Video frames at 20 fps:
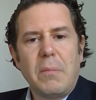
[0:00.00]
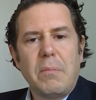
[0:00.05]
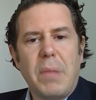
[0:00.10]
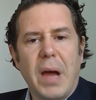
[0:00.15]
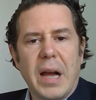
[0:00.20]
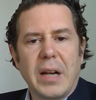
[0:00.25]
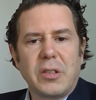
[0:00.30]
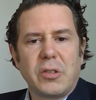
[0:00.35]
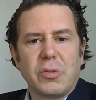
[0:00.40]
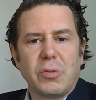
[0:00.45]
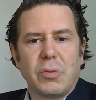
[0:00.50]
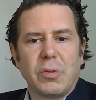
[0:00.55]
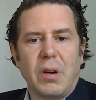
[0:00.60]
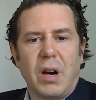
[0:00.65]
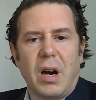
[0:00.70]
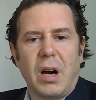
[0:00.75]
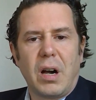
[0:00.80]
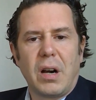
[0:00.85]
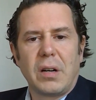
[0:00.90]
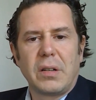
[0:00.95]
back
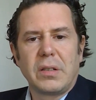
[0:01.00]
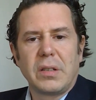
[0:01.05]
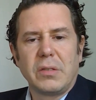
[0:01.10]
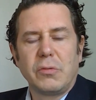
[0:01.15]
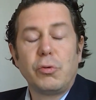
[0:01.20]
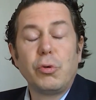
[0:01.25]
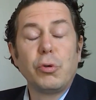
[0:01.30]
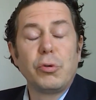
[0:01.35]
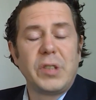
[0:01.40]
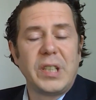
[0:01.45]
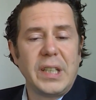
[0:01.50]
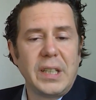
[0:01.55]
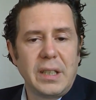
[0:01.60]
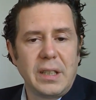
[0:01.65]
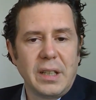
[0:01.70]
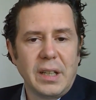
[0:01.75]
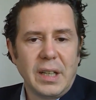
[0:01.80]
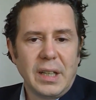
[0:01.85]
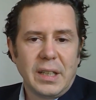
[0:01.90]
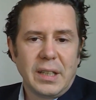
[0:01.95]
to our
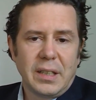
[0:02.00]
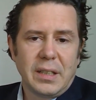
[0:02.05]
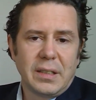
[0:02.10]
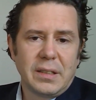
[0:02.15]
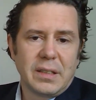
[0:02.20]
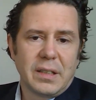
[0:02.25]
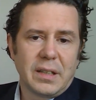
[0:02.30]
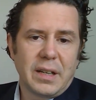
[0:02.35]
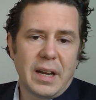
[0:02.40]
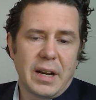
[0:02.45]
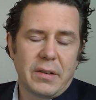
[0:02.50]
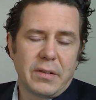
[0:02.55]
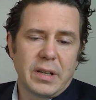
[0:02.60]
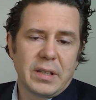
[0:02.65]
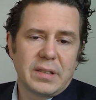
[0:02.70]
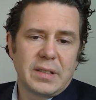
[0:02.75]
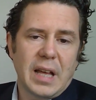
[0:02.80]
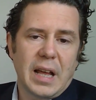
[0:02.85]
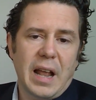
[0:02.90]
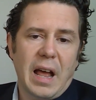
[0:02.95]
routine in the
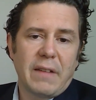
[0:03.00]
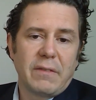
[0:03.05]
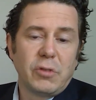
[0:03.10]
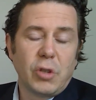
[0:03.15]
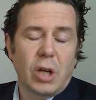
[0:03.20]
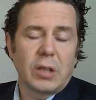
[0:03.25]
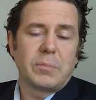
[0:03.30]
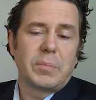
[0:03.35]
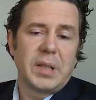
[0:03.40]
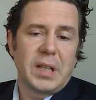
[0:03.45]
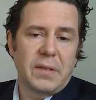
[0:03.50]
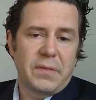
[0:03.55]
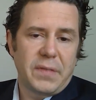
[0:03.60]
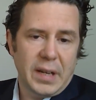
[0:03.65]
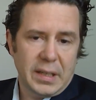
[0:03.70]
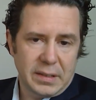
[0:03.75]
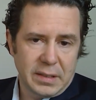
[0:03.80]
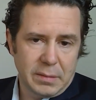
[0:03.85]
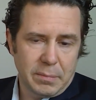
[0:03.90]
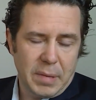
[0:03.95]
areas that have not been
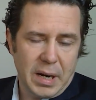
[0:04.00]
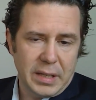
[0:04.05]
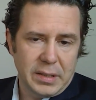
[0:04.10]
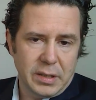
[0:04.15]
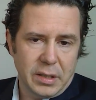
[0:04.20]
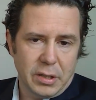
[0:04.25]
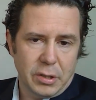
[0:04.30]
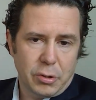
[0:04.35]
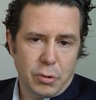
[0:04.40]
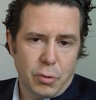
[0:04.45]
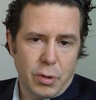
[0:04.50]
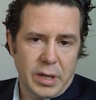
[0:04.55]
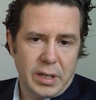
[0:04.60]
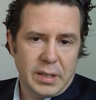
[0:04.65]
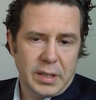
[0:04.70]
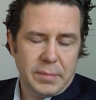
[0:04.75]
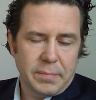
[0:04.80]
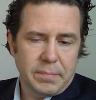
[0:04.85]
affected by the earthquake.